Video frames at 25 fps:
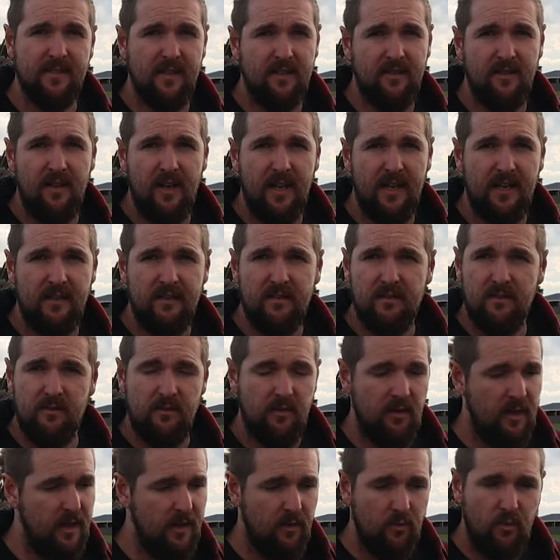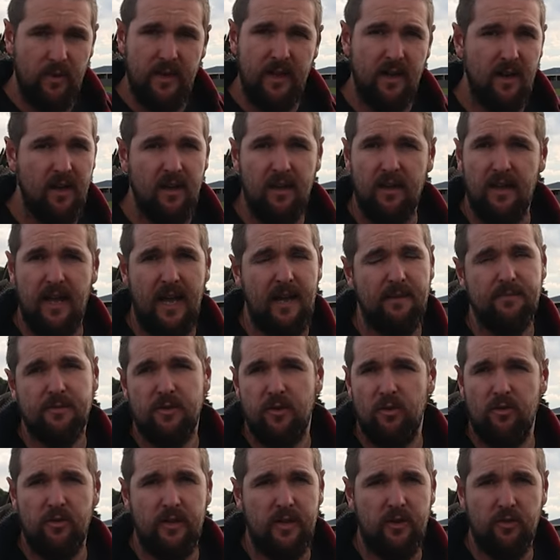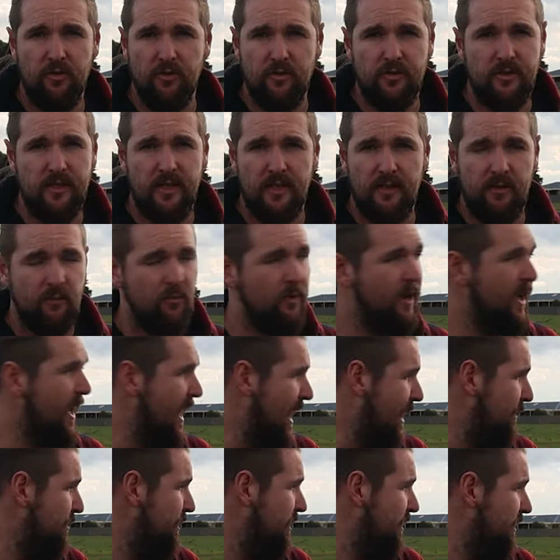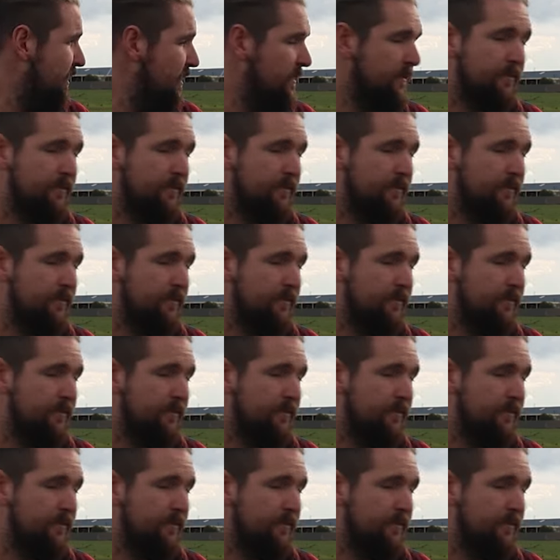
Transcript: sunlight, like, we are absolutely cruising, we're happy.